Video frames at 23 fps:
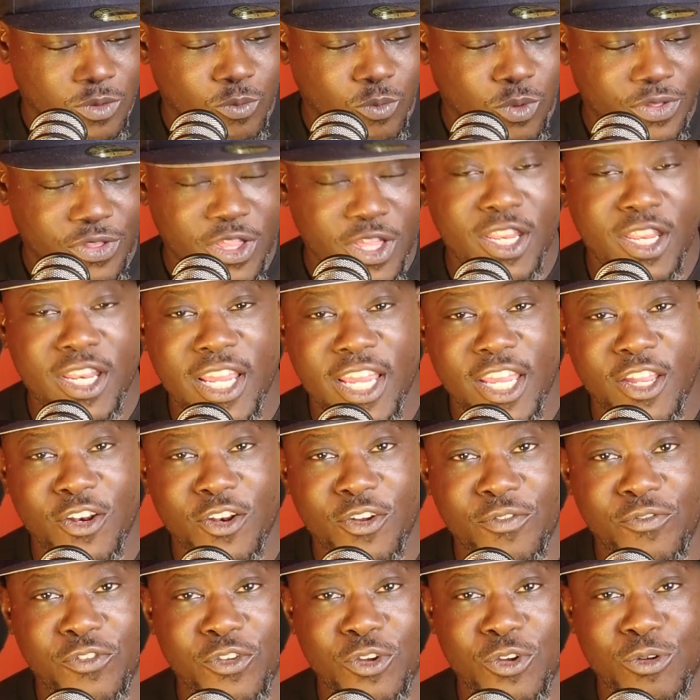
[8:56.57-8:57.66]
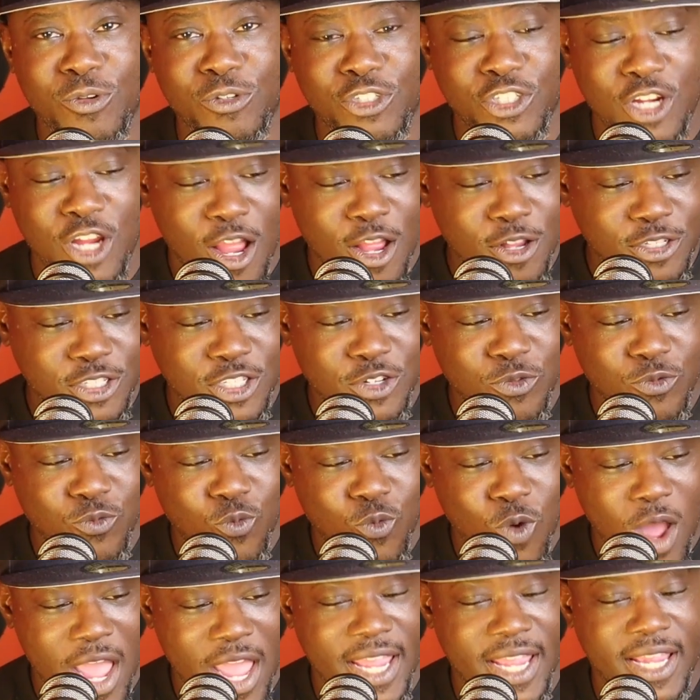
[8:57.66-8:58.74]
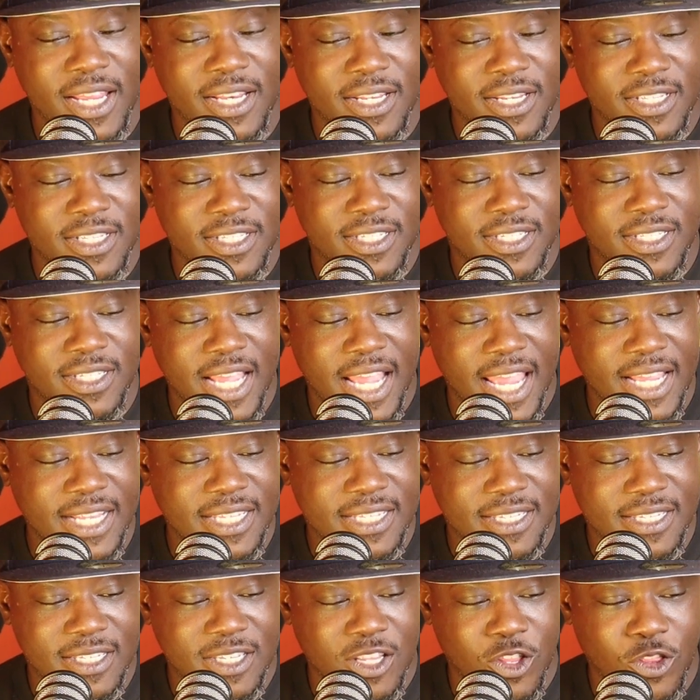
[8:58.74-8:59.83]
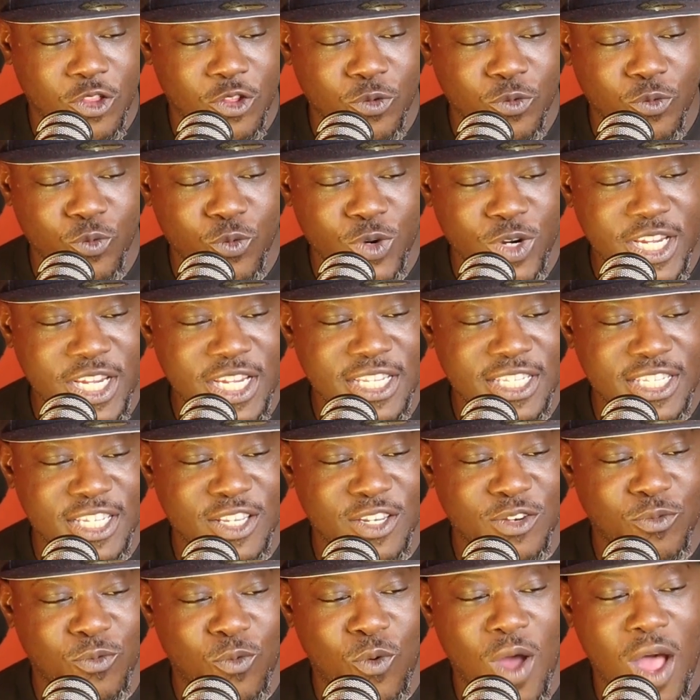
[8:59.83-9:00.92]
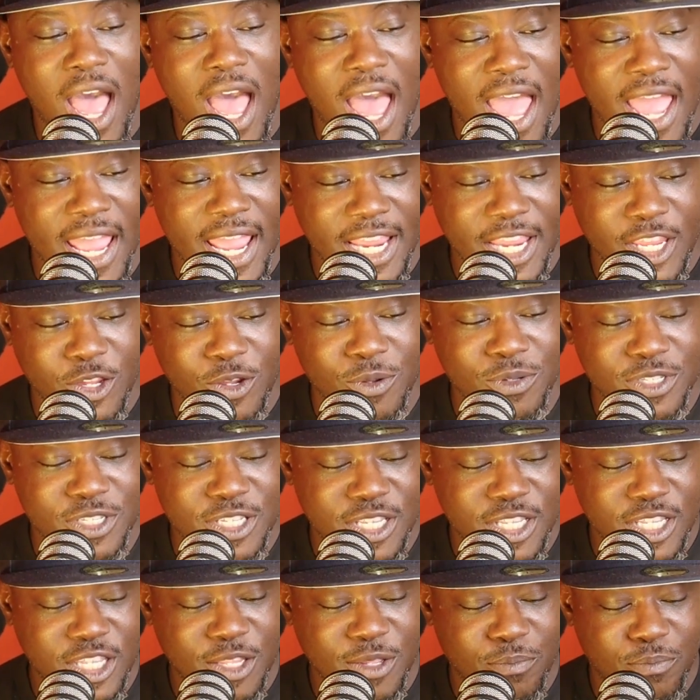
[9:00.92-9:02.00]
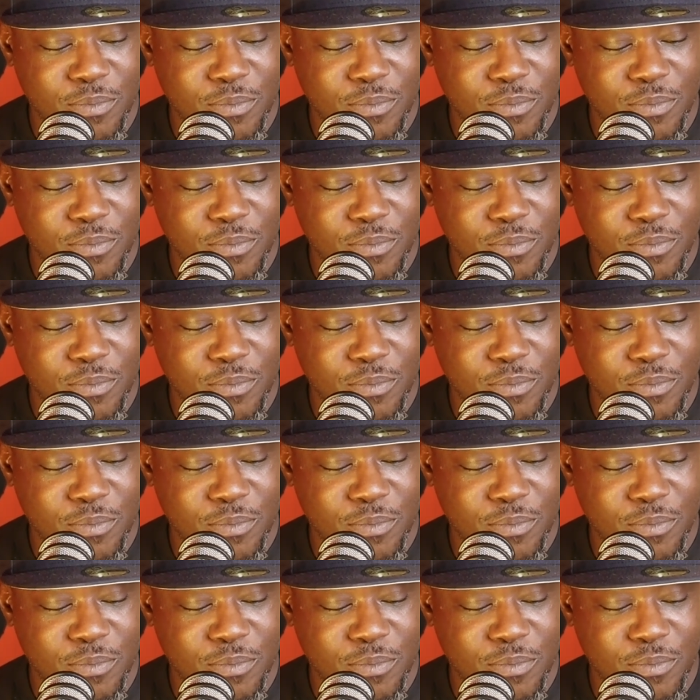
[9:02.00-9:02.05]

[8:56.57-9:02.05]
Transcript: Within the interview, Charleston White states the reason why using the